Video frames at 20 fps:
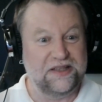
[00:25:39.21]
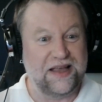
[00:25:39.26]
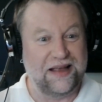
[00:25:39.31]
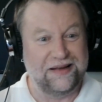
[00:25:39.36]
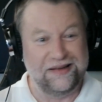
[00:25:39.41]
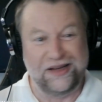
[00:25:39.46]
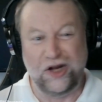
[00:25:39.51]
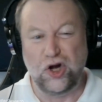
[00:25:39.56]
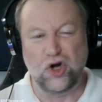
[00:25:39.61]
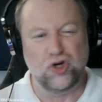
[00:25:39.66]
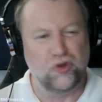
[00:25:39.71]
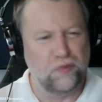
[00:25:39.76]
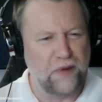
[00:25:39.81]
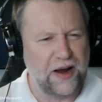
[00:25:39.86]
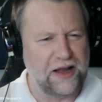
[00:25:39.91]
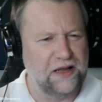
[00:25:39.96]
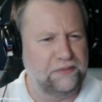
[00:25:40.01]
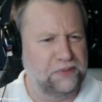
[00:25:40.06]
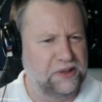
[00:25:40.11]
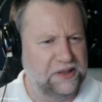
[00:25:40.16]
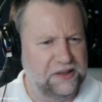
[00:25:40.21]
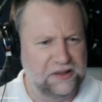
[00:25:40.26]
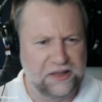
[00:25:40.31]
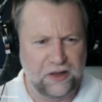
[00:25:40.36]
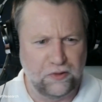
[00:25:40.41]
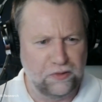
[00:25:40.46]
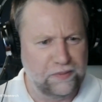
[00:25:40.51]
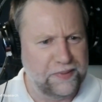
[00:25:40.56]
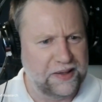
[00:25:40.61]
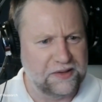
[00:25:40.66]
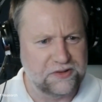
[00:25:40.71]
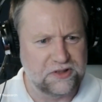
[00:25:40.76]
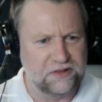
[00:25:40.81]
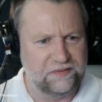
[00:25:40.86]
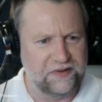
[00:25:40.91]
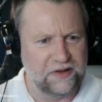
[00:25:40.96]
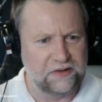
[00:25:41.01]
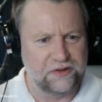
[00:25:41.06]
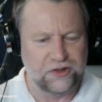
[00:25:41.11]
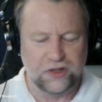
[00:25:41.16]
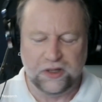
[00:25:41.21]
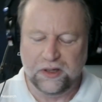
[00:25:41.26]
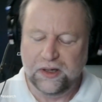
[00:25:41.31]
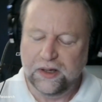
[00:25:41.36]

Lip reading: incredibly low amounts of energy,